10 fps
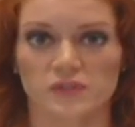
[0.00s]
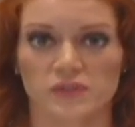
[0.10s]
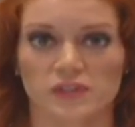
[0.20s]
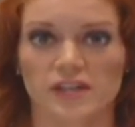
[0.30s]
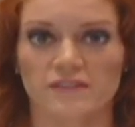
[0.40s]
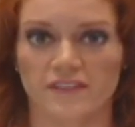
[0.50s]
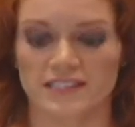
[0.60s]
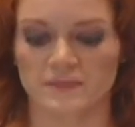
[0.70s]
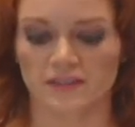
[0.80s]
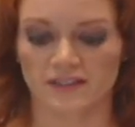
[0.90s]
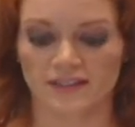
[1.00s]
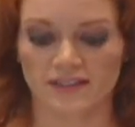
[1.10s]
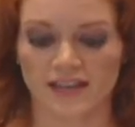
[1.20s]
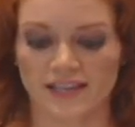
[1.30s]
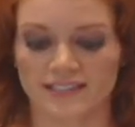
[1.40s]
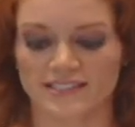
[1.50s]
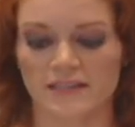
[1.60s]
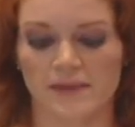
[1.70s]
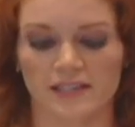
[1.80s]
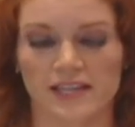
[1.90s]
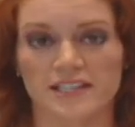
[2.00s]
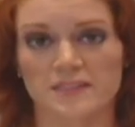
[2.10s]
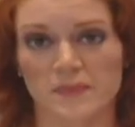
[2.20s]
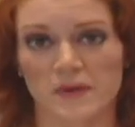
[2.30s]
Jewelry on Facebook to see my latest